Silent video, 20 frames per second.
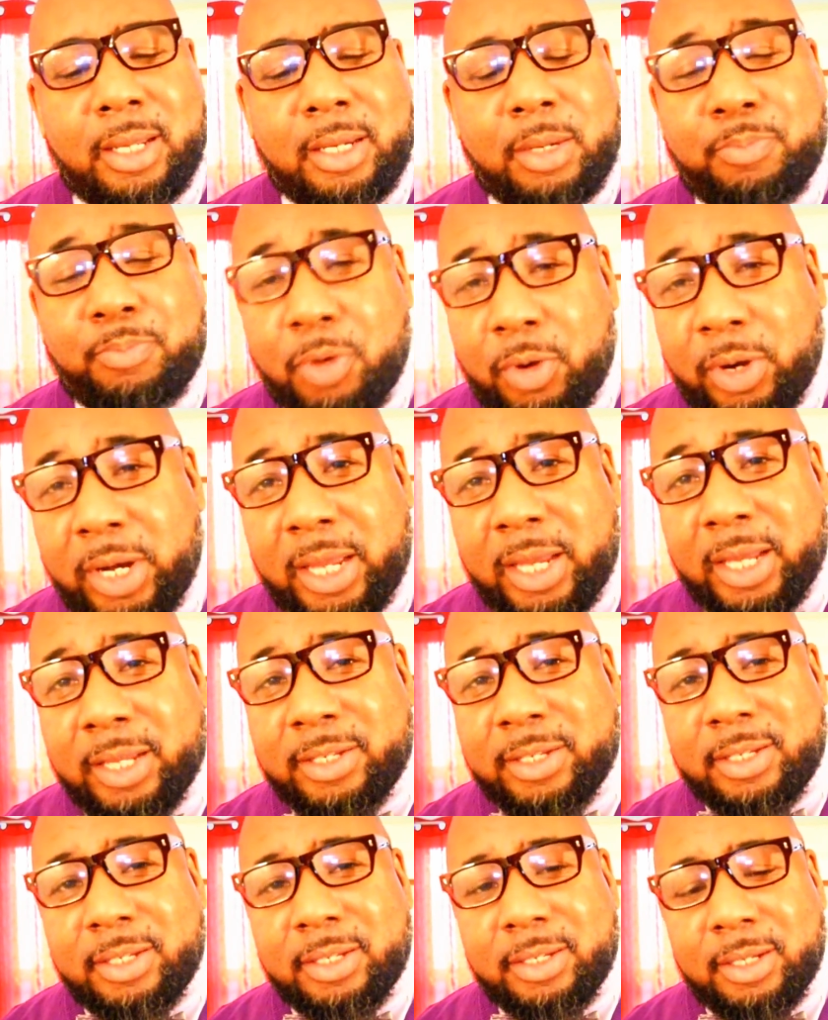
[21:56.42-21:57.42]
The point
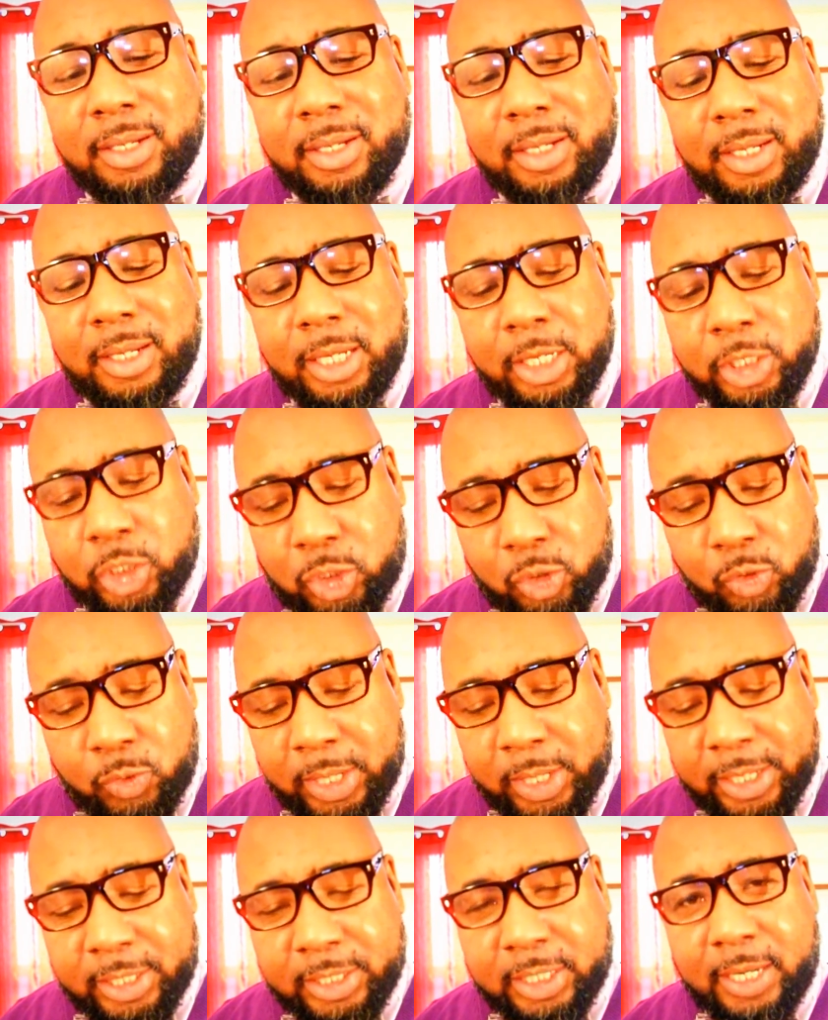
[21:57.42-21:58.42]
is, it's
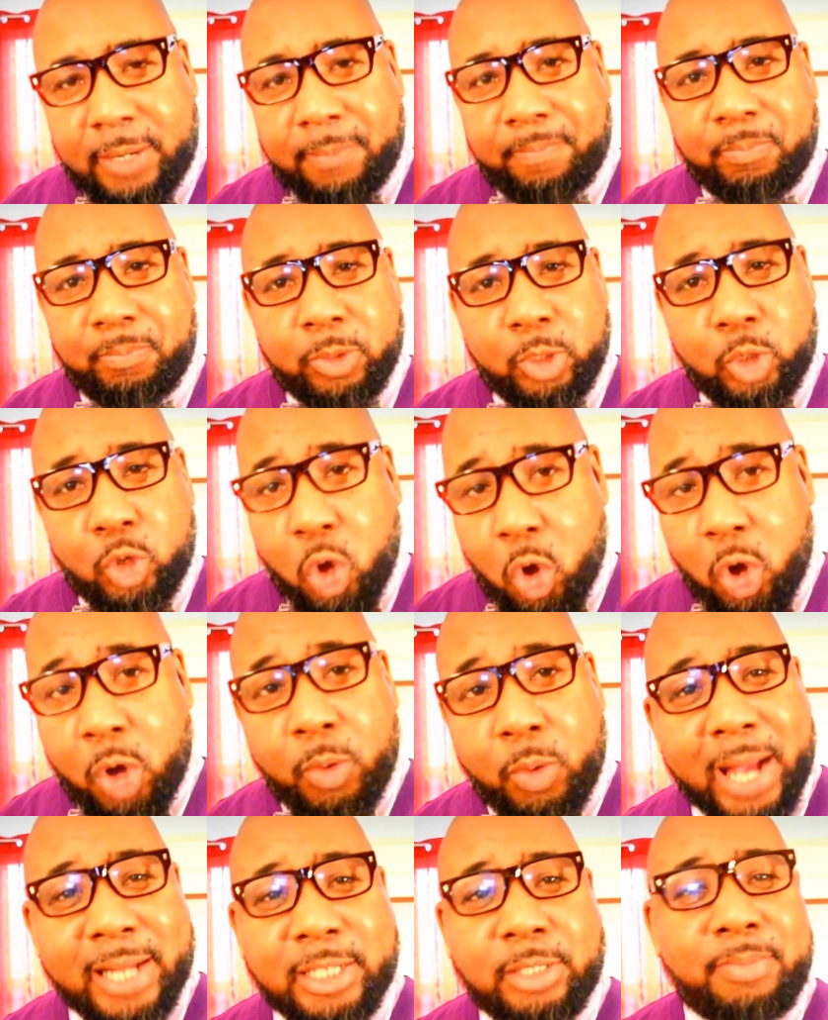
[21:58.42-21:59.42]
too easy. Go
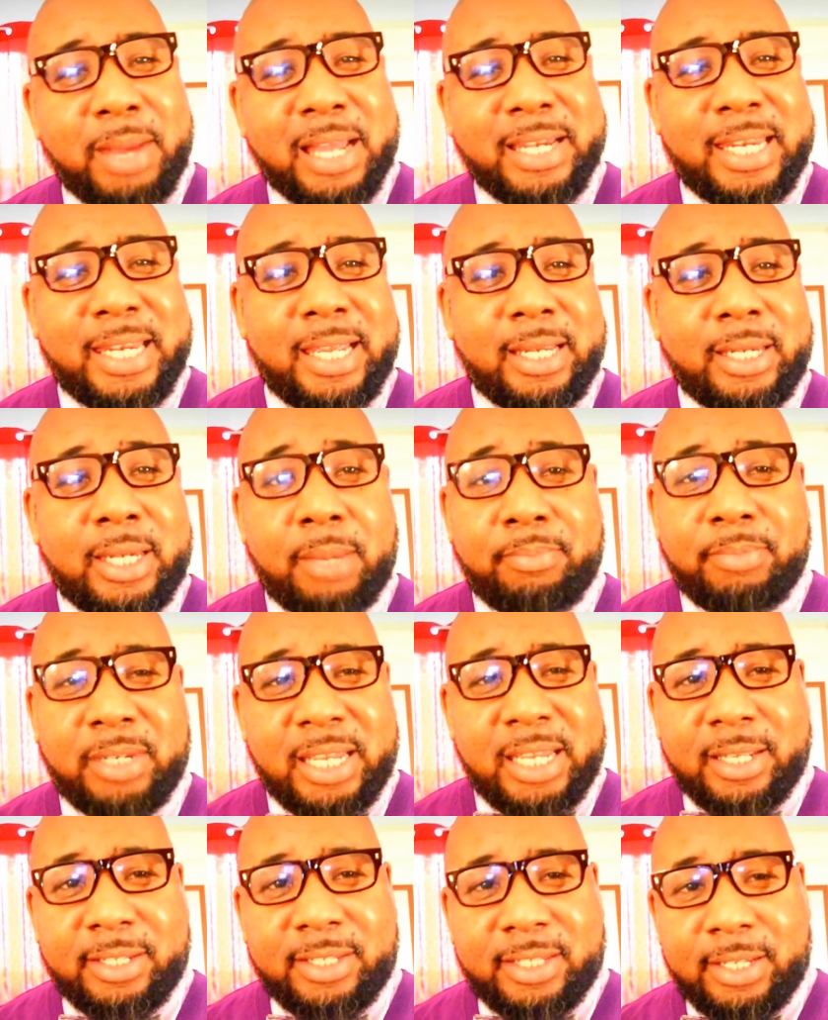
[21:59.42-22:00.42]
and watch my Dumb
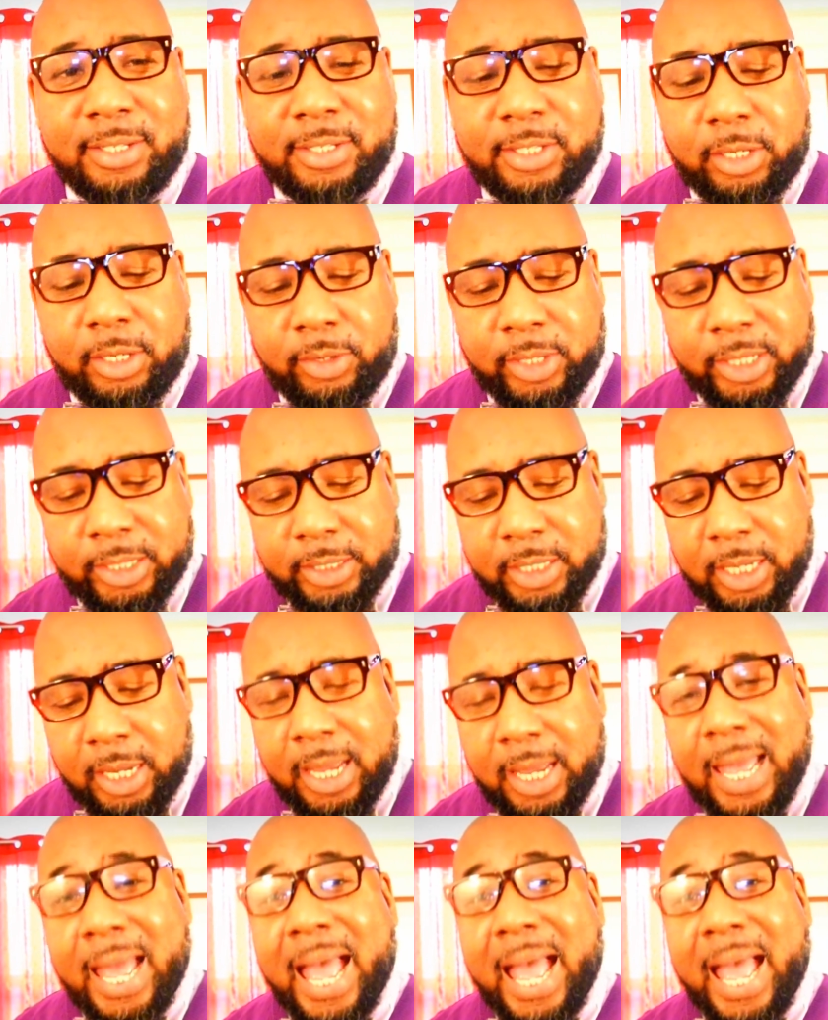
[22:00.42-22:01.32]
DNC series.